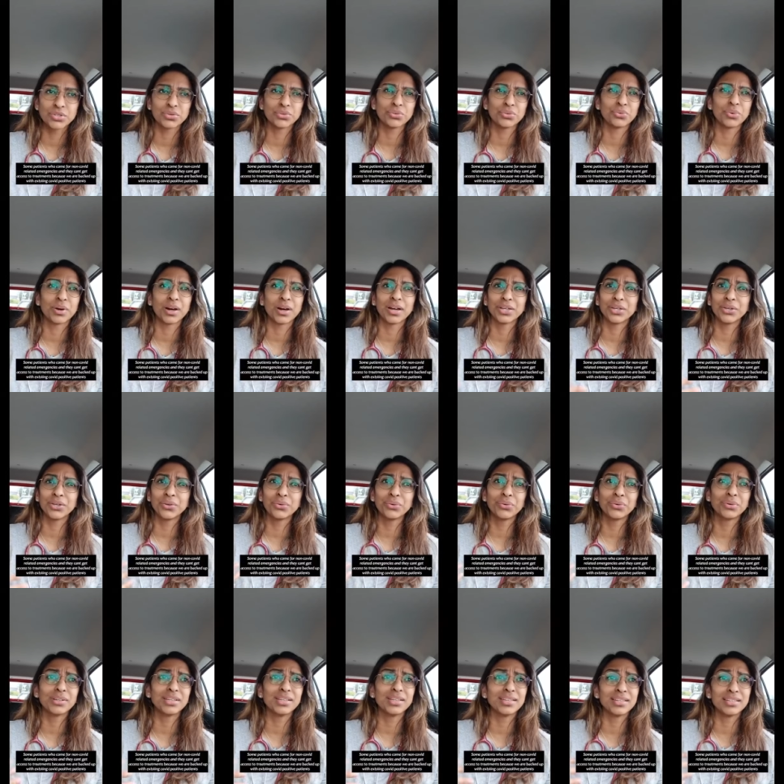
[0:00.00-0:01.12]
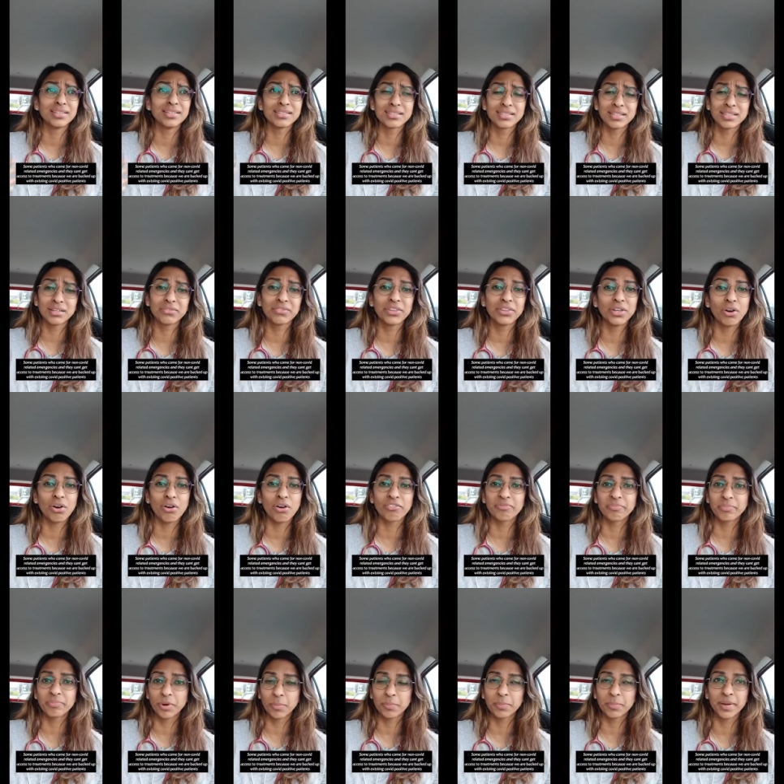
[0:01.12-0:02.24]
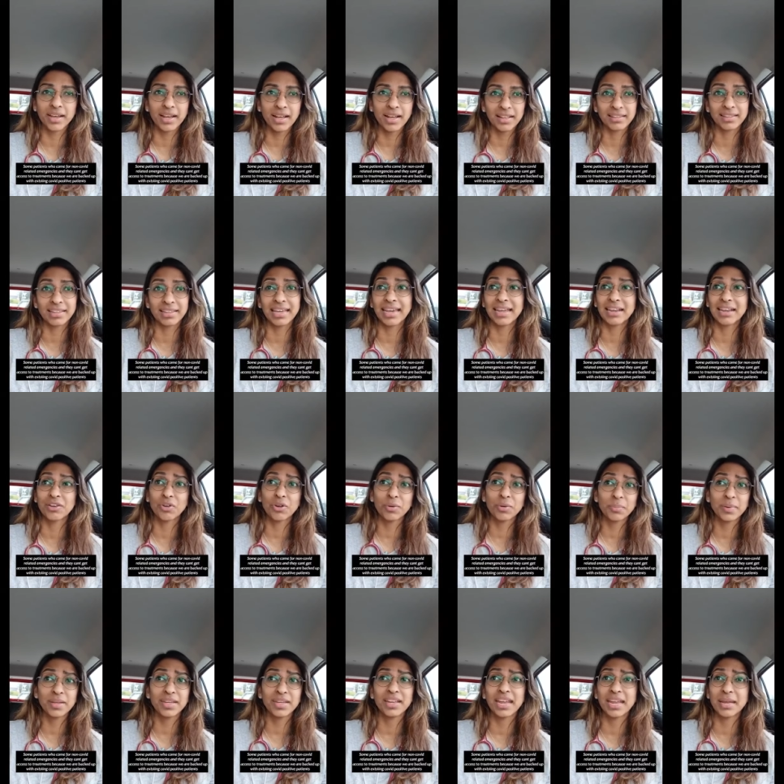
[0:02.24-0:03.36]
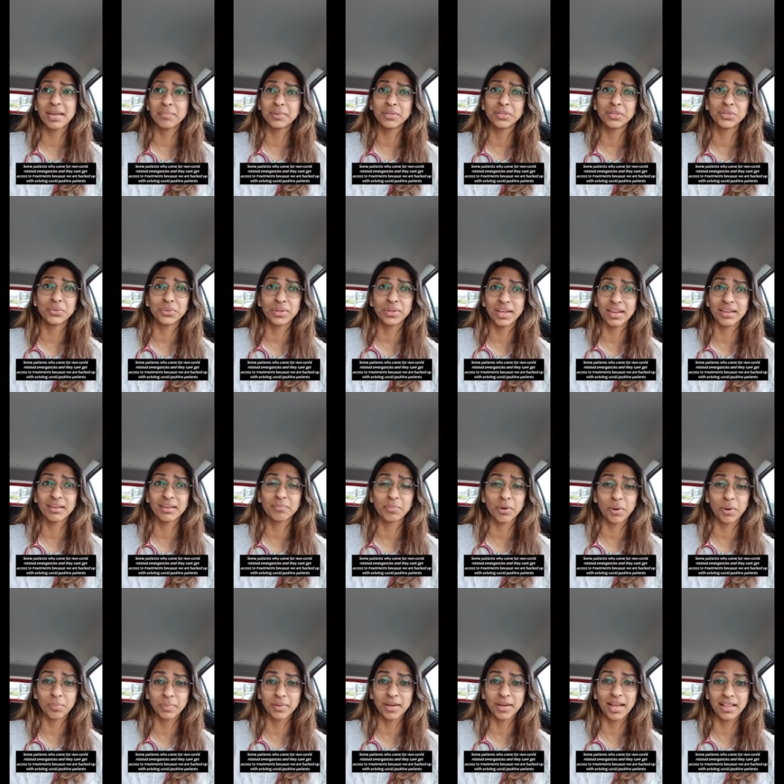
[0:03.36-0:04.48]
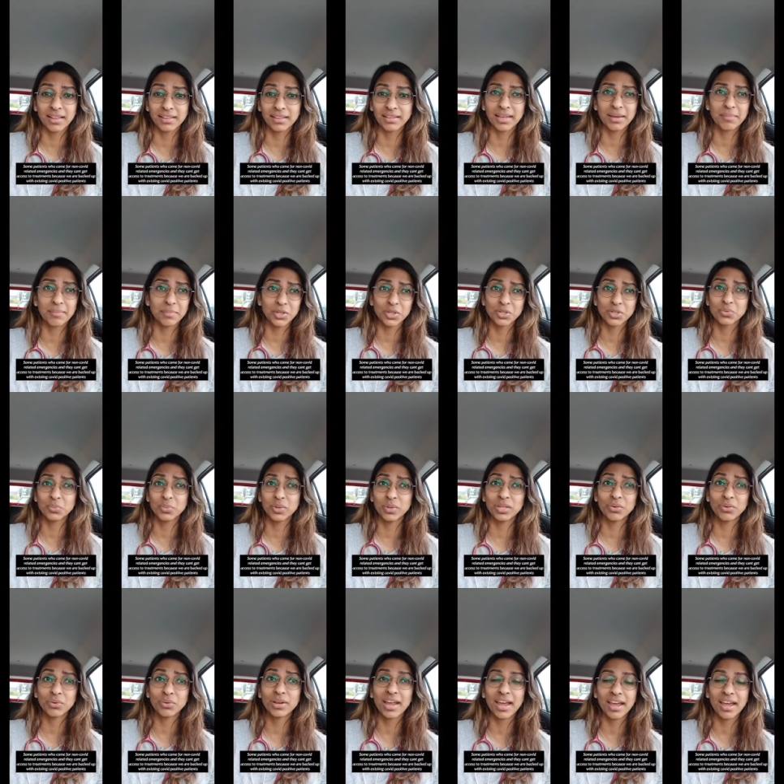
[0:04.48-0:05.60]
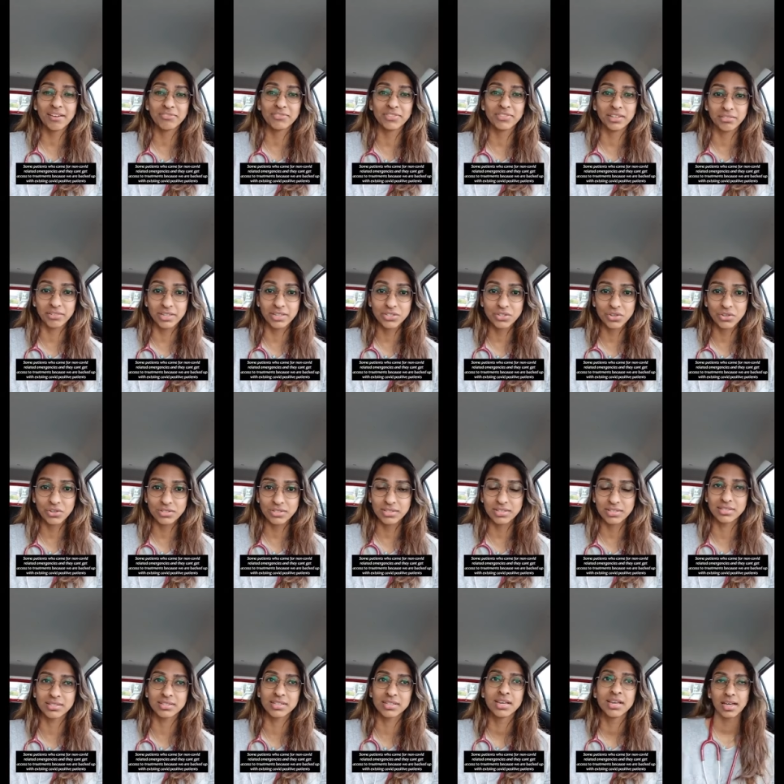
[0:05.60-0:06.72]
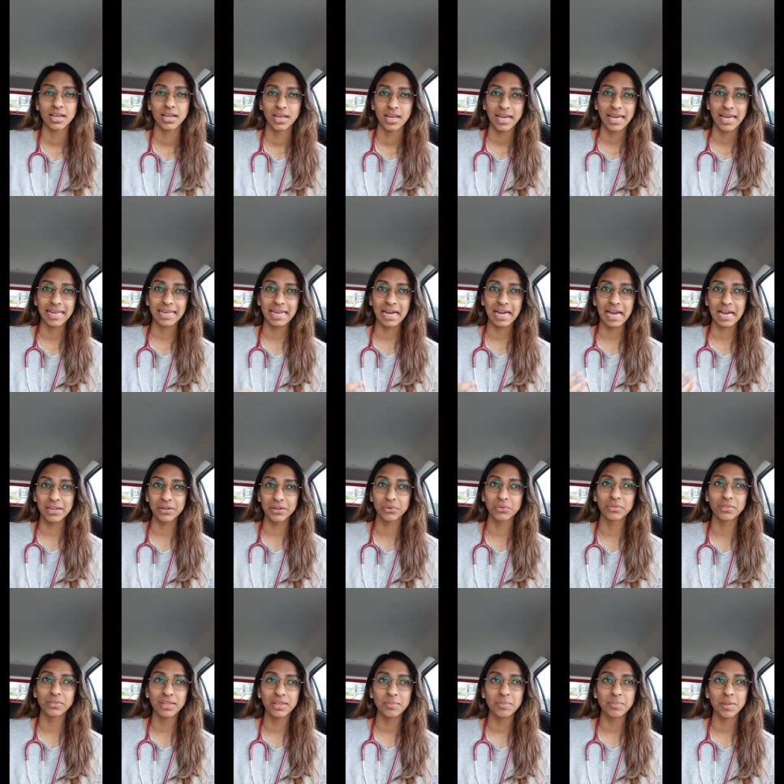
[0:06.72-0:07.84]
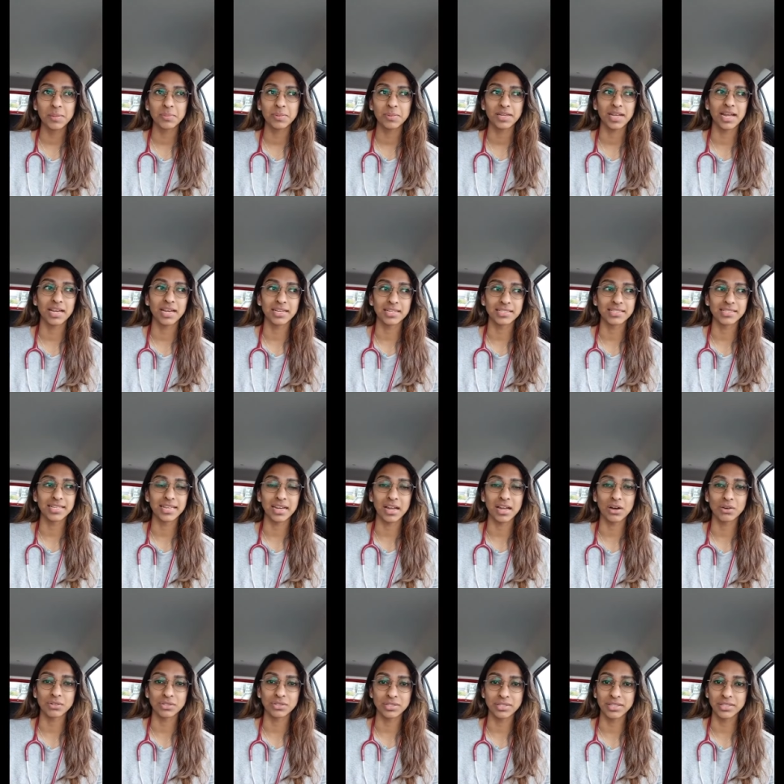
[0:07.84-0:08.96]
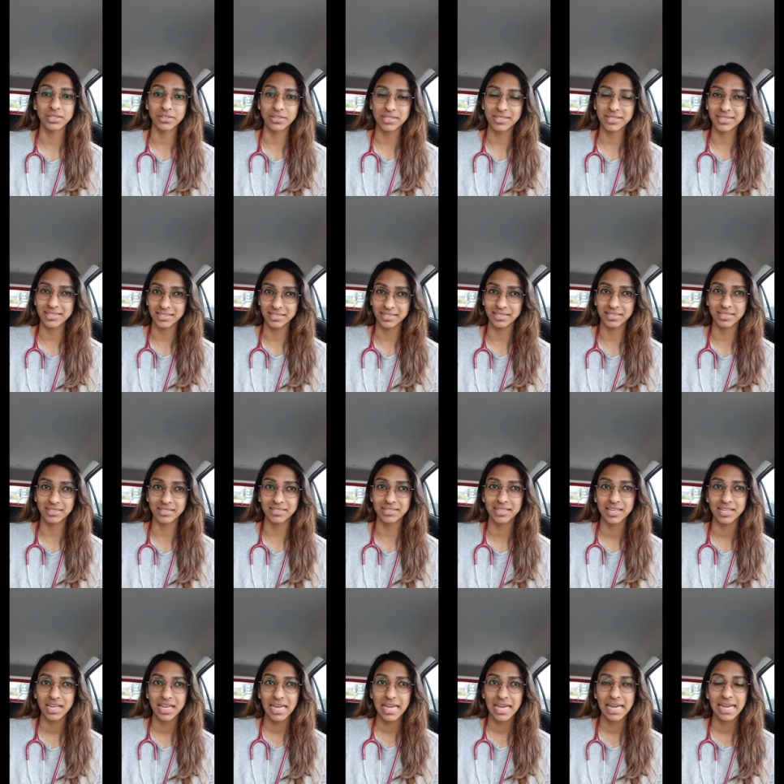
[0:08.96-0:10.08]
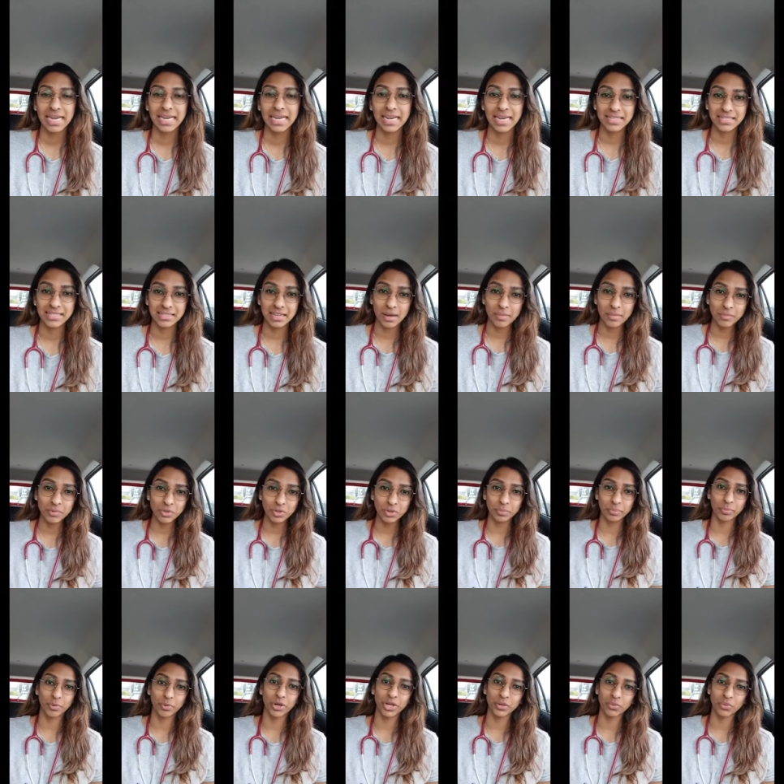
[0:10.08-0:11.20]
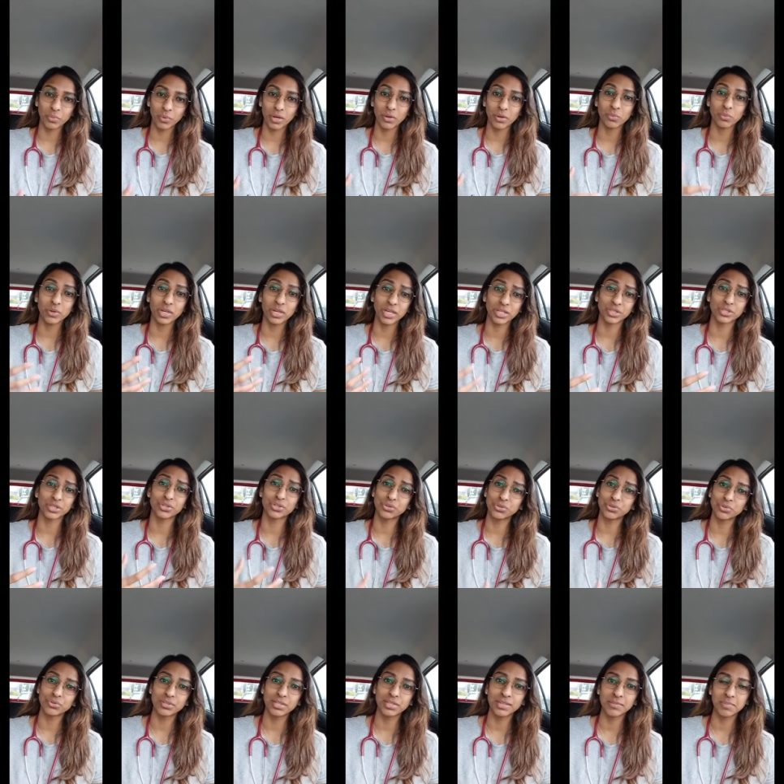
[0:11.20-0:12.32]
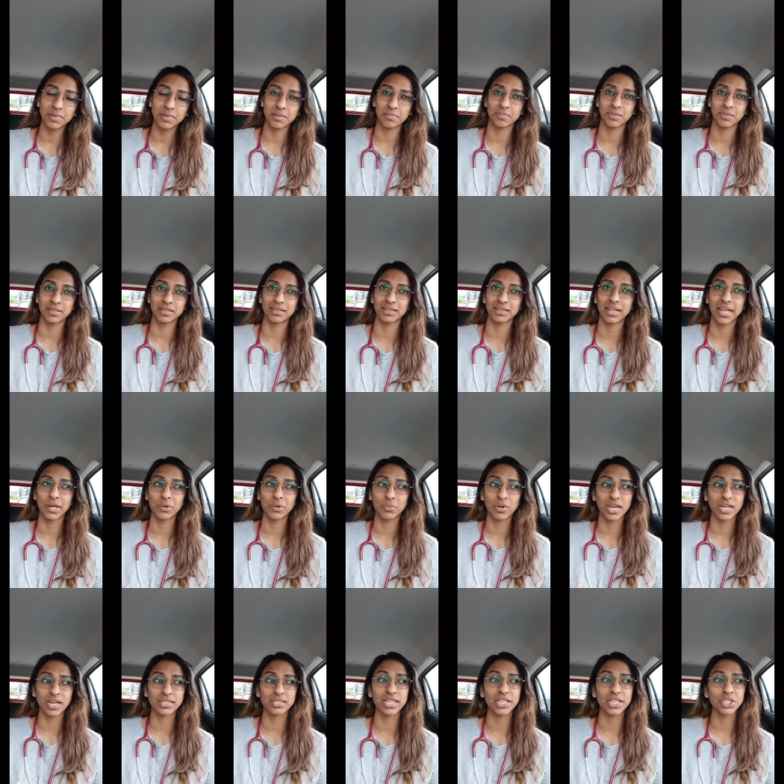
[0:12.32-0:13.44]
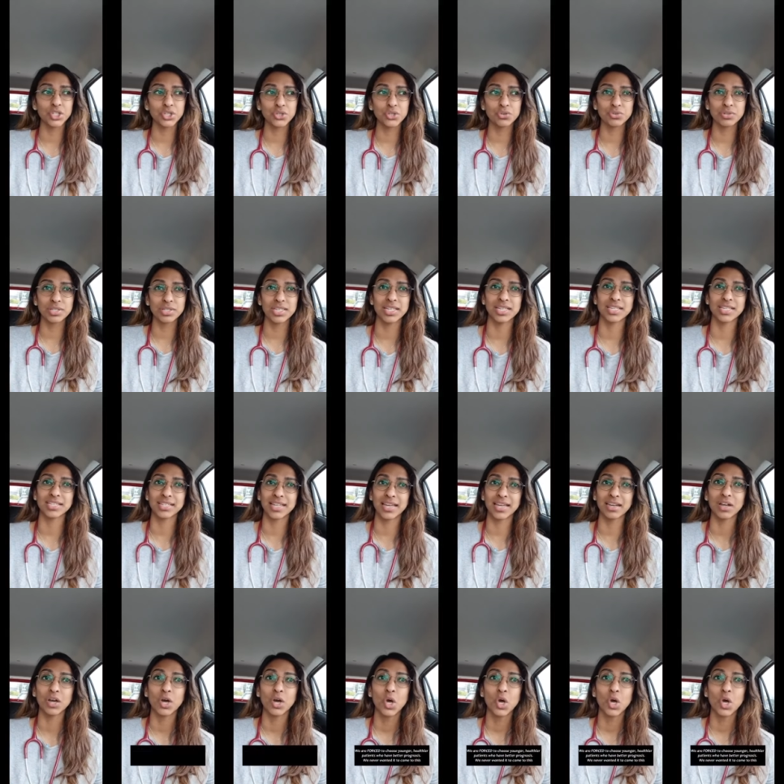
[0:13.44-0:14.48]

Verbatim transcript: who are, you know, deserving of proper healthcare, not being able to get proper healthcare because we don't have the resources. And I don't think people understand how serious this is. It has come to a point where we are choosing people. And when I say choosing, is that